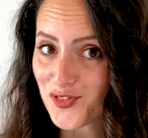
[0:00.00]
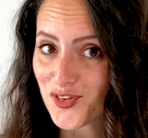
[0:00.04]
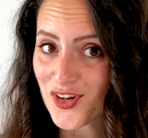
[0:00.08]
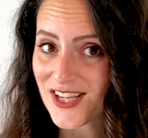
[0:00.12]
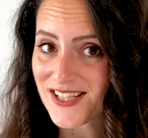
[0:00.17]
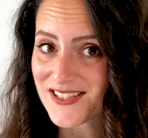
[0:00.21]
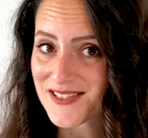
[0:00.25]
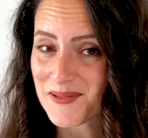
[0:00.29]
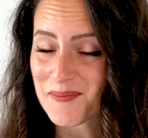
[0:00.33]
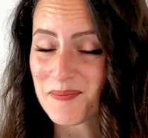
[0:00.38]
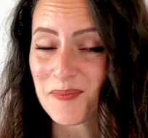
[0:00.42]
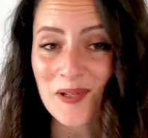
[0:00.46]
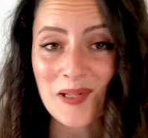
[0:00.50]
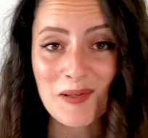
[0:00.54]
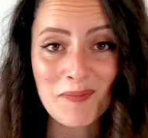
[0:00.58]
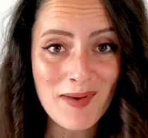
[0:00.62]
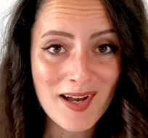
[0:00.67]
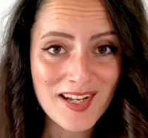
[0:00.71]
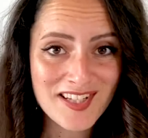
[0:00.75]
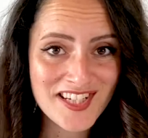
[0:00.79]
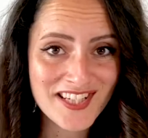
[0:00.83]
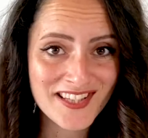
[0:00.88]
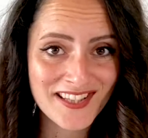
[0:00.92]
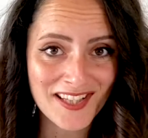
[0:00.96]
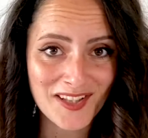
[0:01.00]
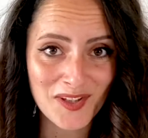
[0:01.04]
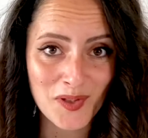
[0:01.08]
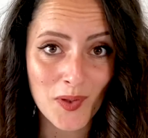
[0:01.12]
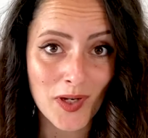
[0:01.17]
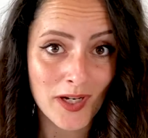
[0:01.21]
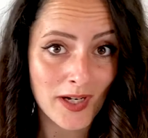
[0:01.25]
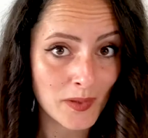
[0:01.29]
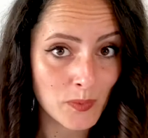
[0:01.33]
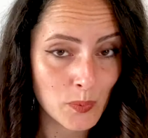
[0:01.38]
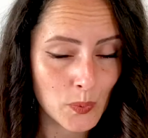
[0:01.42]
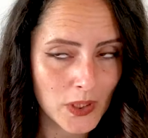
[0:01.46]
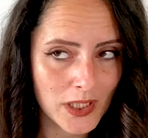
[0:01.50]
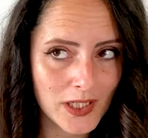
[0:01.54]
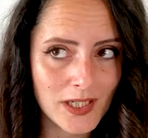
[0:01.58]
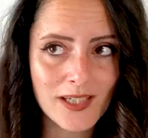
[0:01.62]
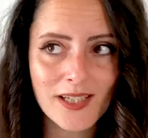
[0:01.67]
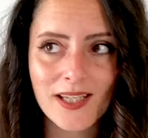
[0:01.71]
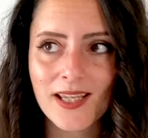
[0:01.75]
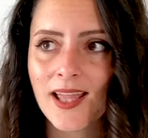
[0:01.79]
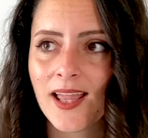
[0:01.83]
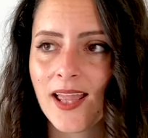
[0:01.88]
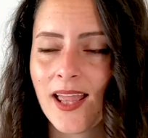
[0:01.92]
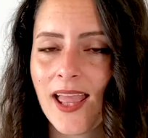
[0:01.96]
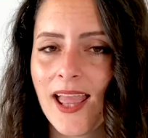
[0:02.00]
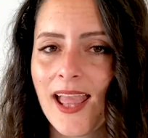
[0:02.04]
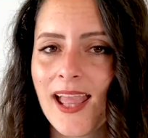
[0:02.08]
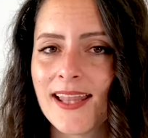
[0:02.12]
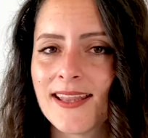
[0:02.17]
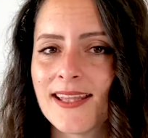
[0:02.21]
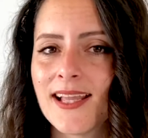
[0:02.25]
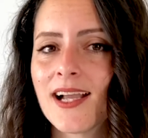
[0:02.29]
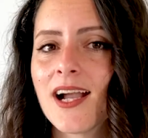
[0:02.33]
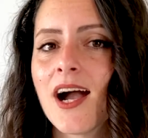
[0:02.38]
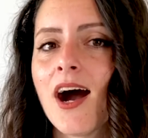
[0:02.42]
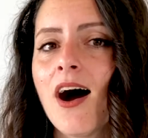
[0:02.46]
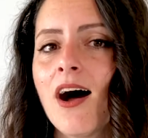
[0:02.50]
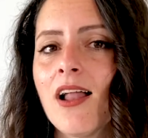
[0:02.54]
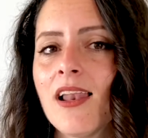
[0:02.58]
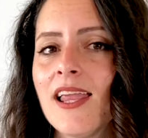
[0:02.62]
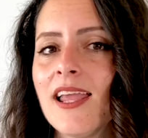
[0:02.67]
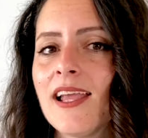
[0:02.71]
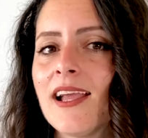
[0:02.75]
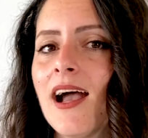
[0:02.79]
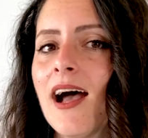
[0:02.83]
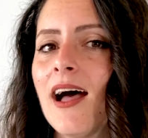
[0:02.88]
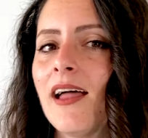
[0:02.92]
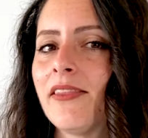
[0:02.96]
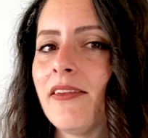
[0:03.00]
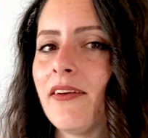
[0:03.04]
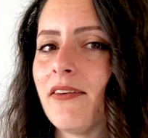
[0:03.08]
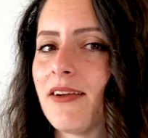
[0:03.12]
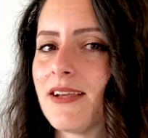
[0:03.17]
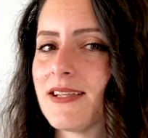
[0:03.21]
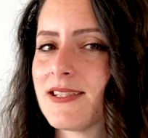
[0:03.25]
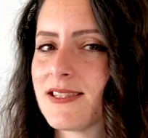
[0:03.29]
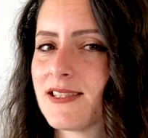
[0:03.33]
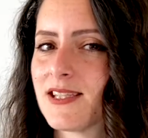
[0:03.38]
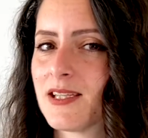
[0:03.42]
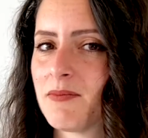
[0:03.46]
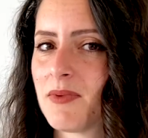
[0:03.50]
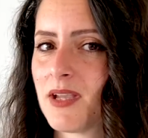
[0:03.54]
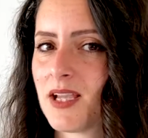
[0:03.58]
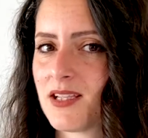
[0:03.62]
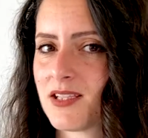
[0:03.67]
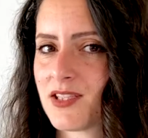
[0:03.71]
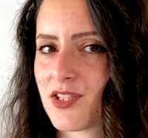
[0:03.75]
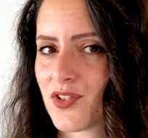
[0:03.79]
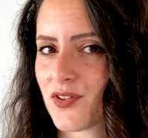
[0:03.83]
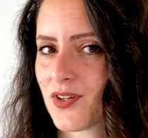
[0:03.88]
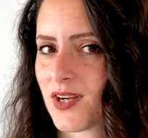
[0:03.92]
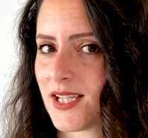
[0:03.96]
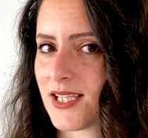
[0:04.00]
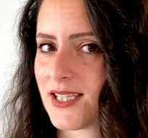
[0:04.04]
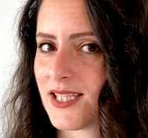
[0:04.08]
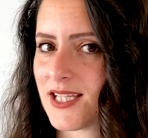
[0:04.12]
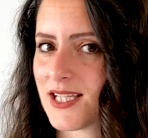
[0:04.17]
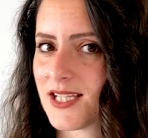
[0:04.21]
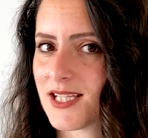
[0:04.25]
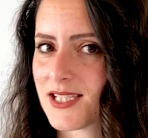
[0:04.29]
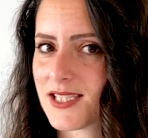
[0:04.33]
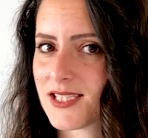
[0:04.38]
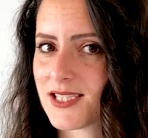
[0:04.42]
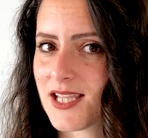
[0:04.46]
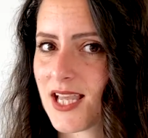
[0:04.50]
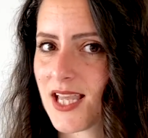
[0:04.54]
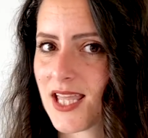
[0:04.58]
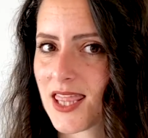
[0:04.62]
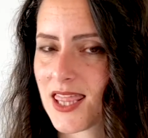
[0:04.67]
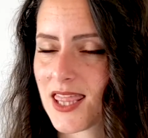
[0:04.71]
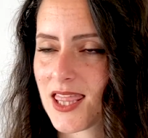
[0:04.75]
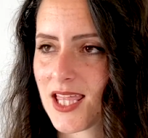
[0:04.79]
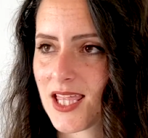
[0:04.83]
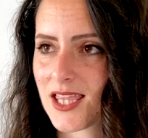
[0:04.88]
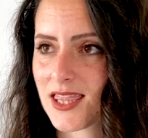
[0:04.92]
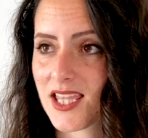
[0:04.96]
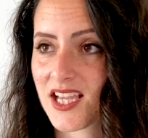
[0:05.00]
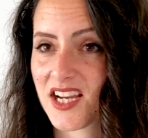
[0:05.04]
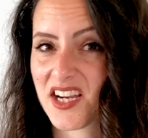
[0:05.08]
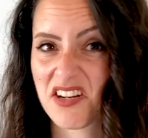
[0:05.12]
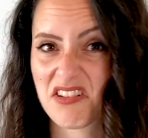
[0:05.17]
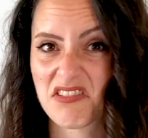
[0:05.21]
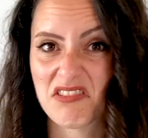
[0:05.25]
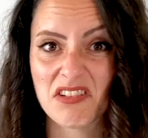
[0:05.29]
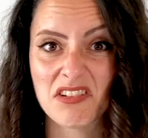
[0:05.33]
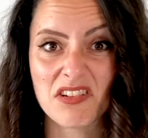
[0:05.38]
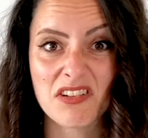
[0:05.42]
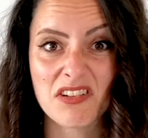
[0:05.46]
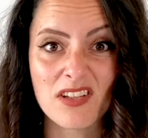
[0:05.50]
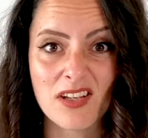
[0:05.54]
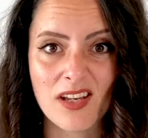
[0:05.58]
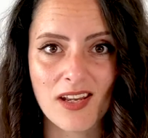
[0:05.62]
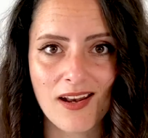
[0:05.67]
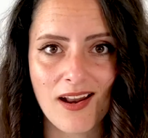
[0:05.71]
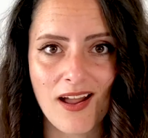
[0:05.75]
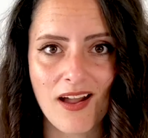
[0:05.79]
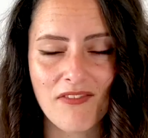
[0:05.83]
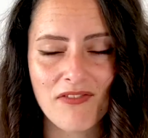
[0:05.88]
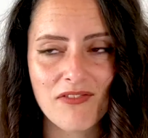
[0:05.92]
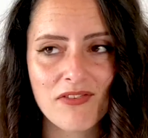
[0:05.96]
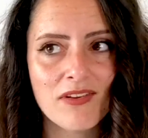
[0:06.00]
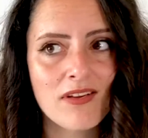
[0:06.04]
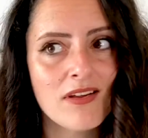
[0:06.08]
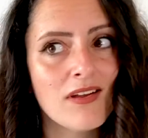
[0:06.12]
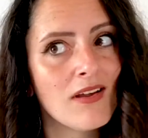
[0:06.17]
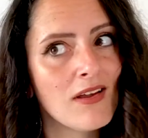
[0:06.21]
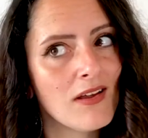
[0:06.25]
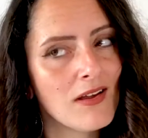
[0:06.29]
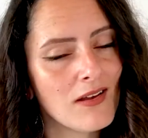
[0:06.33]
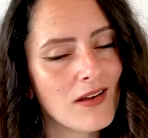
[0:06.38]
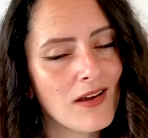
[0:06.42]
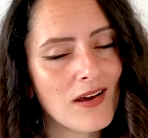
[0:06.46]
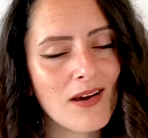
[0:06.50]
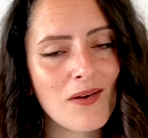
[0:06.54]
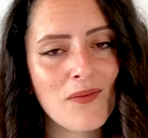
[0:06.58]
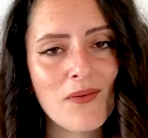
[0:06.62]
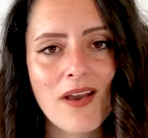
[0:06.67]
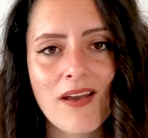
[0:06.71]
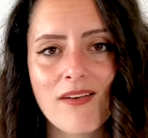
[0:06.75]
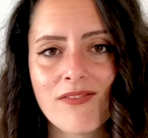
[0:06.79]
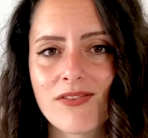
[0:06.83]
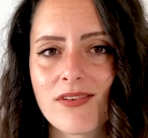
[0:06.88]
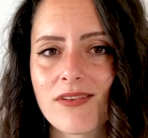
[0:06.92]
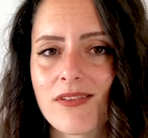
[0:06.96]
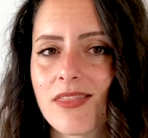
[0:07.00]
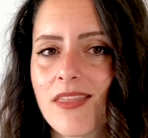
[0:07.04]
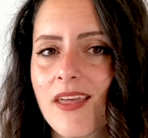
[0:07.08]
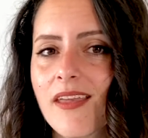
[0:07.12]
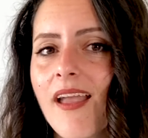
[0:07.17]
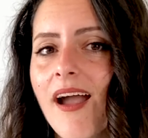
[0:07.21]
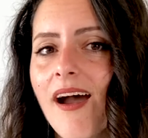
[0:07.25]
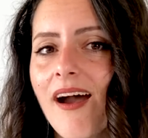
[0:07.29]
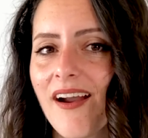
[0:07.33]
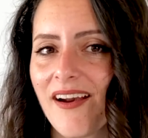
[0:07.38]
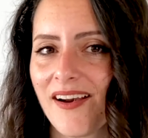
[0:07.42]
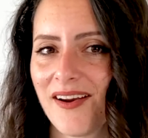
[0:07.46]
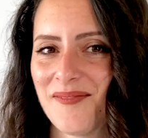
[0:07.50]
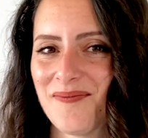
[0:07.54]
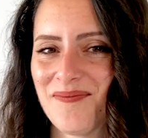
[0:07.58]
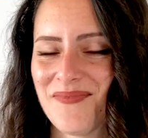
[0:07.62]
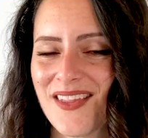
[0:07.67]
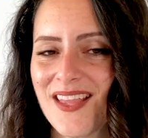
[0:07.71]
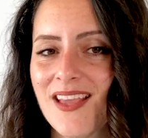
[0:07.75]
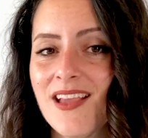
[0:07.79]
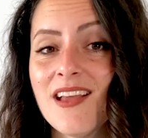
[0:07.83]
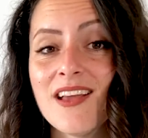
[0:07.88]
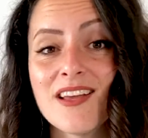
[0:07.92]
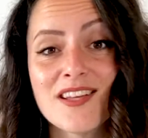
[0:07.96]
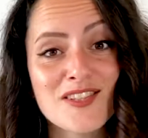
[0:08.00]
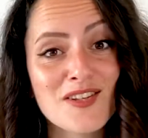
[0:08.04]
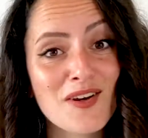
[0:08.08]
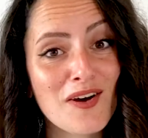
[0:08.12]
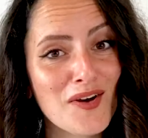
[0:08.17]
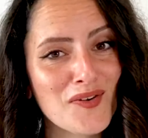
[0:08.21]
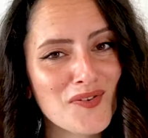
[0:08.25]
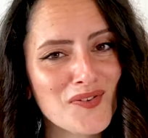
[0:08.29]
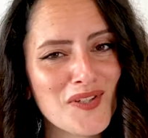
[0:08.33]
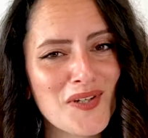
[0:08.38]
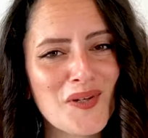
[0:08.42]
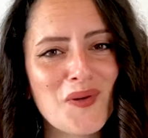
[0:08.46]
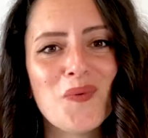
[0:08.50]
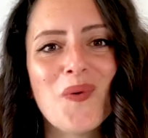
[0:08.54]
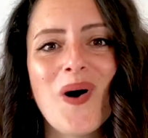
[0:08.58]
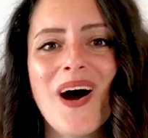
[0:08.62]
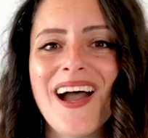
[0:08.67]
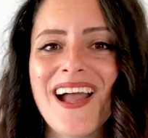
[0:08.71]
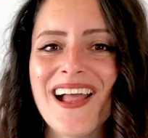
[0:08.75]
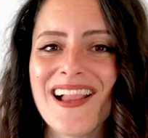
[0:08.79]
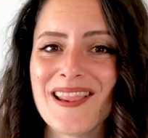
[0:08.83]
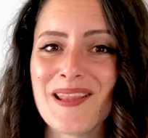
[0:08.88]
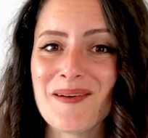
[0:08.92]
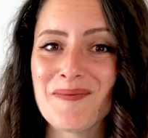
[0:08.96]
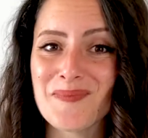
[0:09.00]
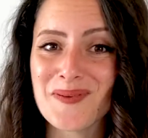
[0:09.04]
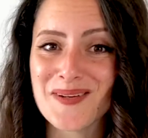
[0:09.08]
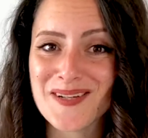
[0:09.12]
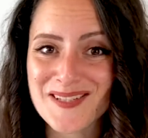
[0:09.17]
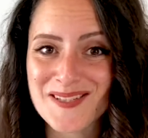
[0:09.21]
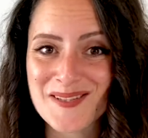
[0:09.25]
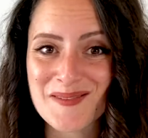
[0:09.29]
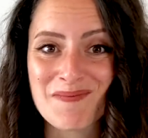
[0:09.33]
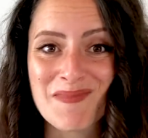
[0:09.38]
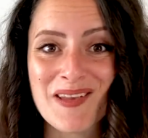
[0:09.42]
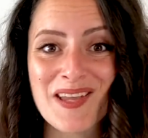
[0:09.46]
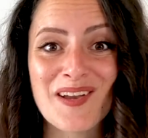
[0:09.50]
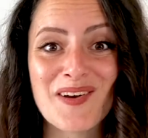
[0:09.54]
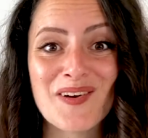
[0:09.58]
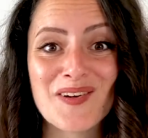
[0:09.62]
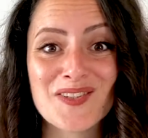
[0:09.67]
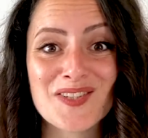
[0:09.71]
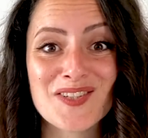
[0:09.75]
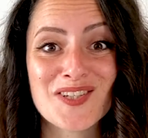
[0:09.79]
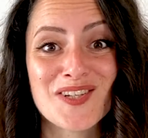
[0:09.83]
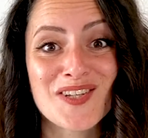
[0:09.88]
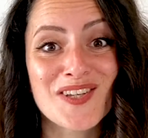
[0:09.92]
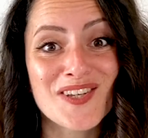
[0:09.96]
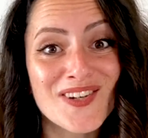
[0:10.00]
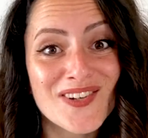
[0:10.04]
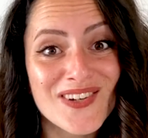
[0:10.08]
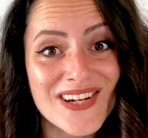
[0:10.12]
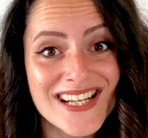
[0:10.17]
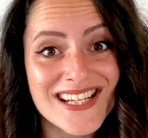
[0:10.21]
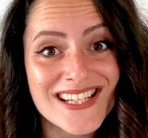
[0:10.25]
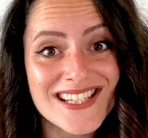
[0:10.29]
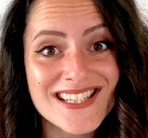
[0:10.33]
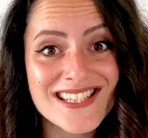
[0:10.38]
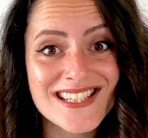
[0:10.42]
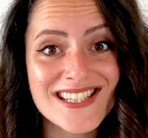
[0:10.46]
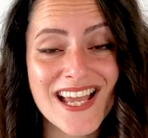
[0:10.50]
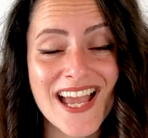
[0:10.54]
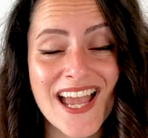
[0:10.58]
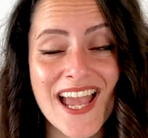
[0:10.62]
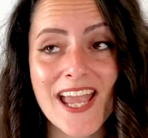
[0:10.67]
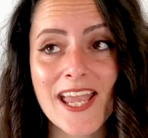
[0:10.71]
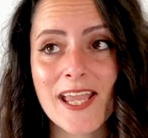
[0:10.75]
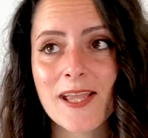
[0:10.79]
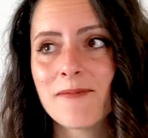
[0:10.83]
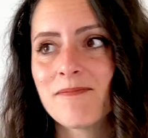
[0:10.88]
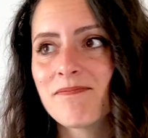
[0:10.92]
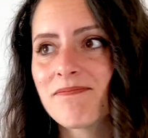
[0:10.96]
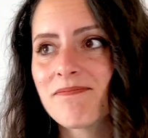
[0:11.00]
example, imagine that you are at work and a colleague underestimates your ideas. They think they are not good enough. However, they are. So after a while, the person may go to you and say,